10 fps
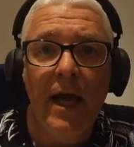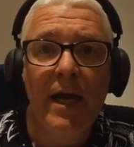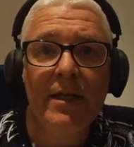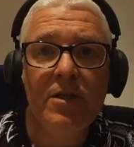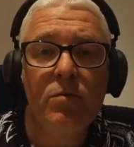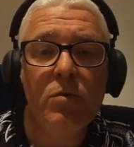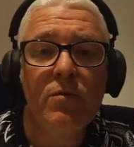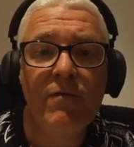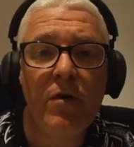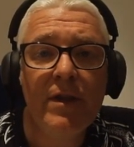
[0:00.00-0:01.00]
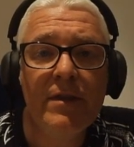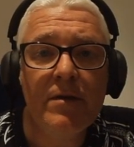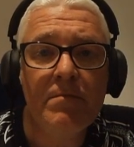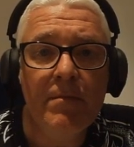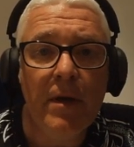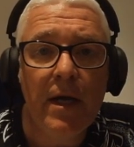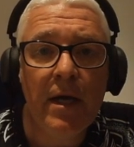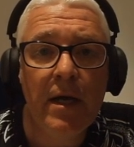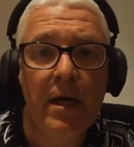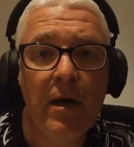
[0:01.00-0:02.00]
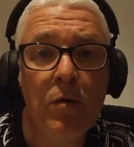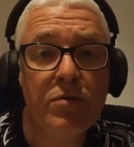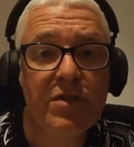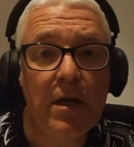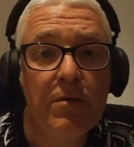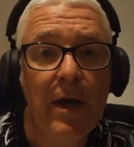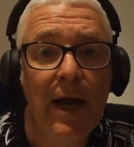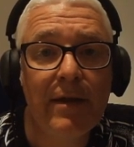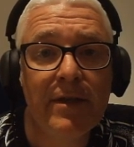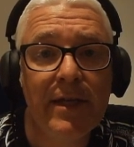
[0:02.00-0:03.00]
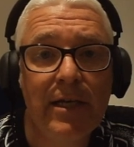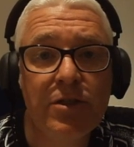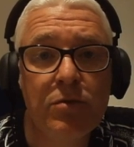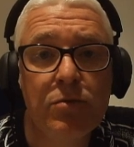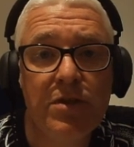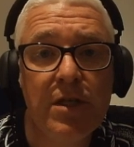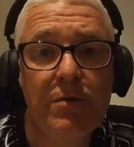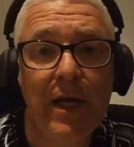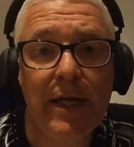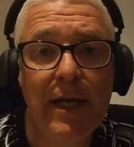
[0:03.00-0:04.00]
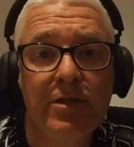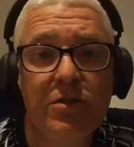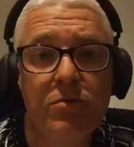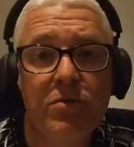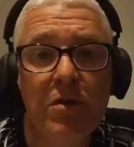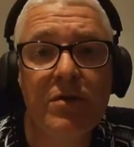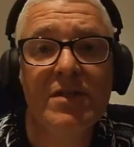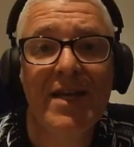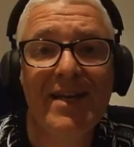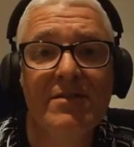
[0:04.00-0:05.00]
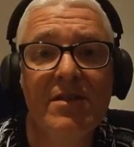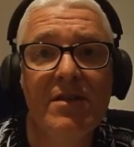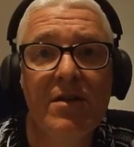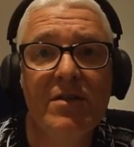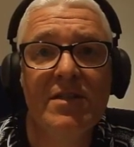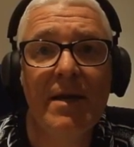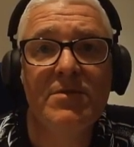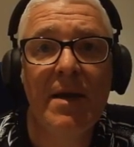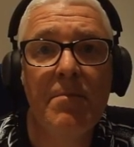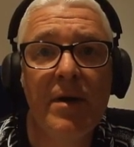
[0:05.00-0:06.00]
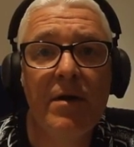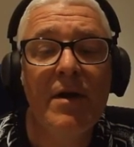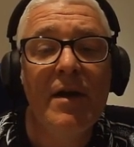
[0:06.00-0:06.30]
and you will find them also at the Nationals, the UK Nationals on the 2nd to 3rd of September,